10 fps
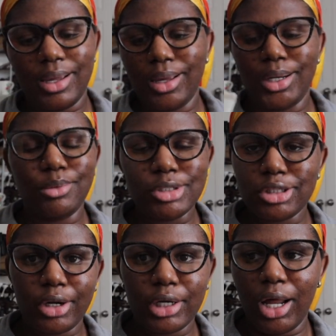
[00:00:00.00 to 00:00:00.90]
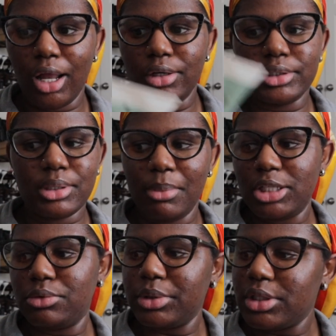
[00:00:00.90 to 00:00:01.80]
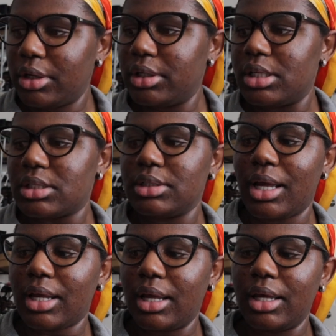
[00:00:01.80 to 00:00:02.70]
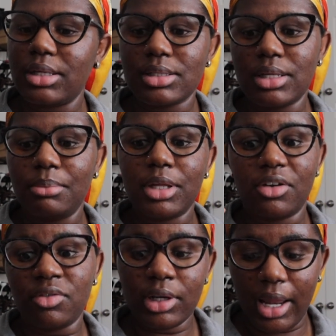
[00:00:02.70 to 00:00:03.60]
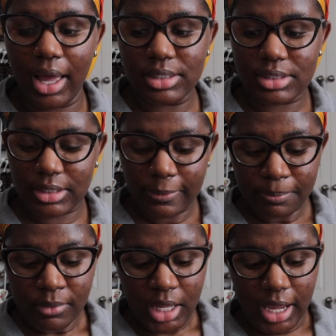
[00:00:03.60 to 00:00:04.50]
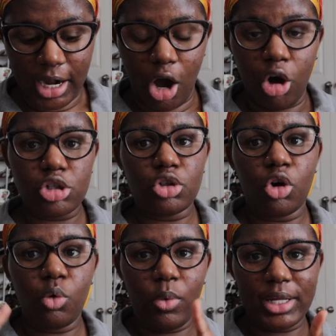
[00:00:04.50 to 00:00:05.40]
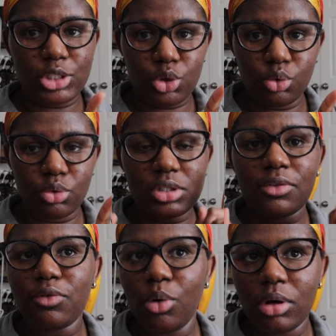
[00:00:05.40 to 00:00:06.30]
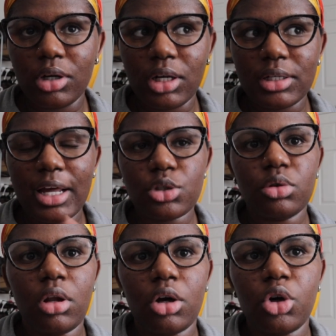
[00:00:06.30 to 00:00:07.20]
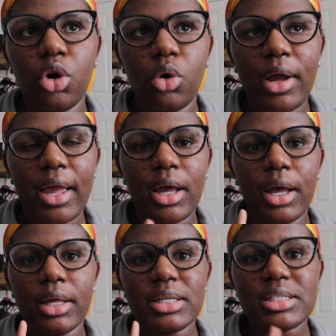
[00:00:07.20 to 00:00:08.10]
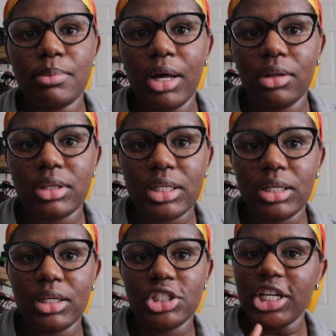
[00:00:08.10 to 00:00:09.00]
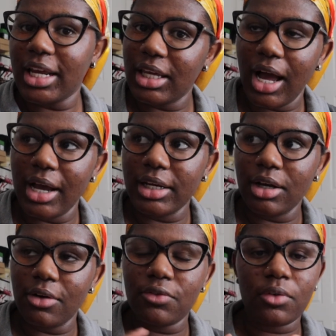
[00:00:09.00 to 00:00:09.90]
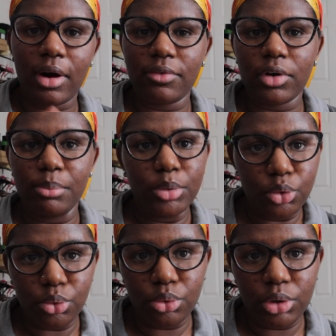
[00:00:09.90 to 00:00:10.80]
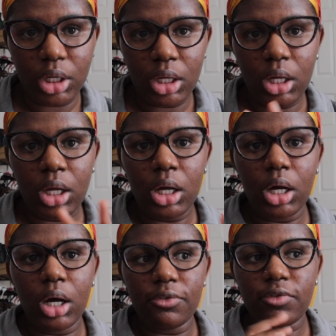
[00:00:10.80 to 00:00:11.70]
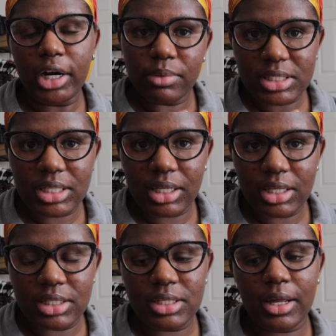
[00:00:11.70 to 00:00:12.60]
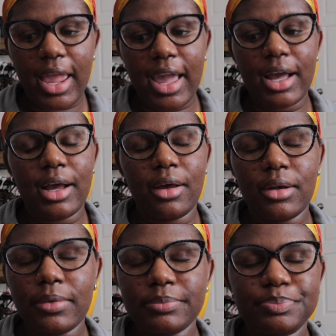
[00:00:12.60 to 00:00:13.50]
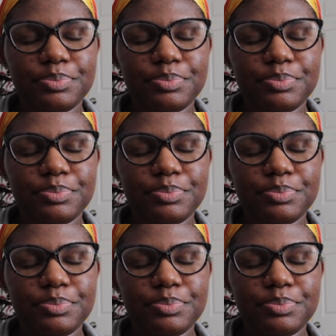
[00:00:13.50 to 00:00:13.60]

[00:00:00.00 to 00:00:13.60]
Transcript: and it was $30. I'm about to return this because I can get something for less. And I also went to Sephora not too long ago and smelled the Jackie Aina Forever Mood fragrances, and